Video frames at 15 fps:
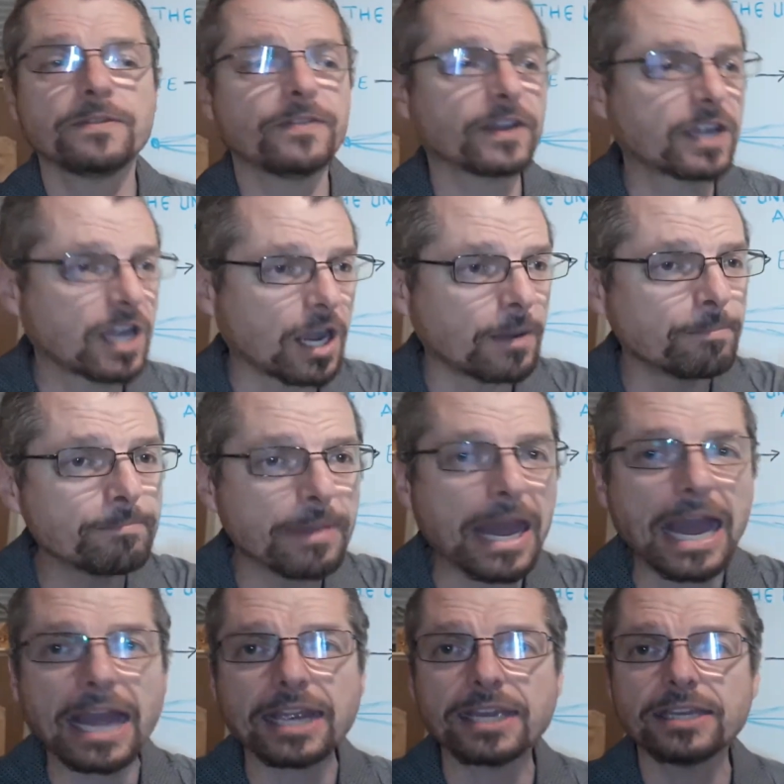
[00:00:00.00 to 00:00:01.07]
The
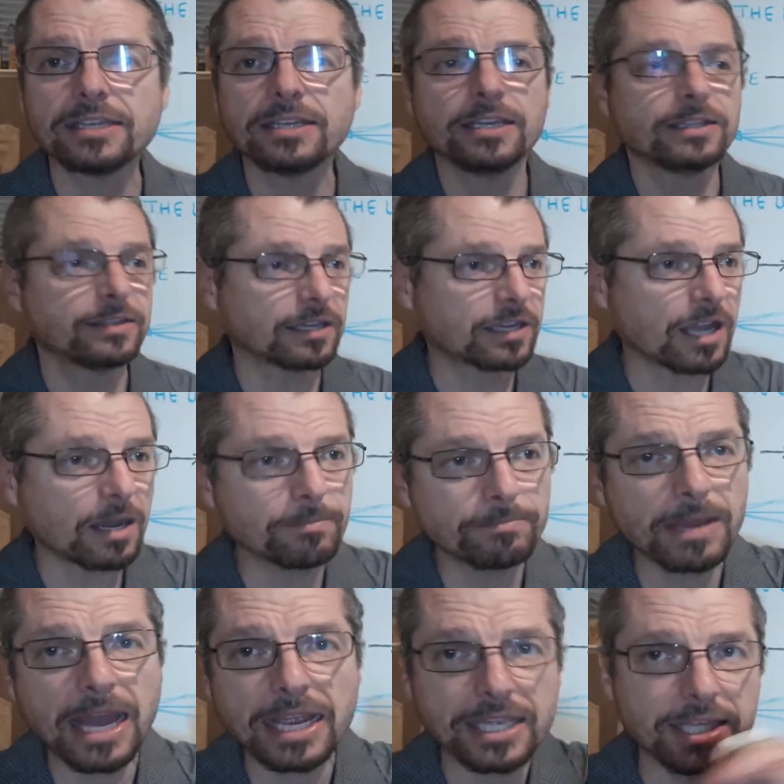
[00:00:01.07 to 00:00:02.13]
comeback
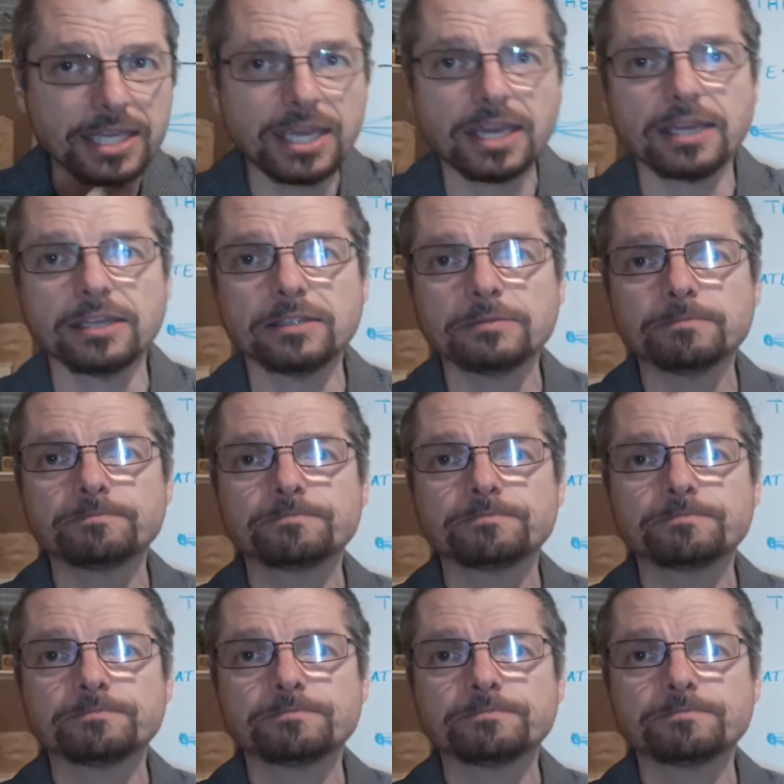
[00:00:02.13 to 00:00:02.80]
king,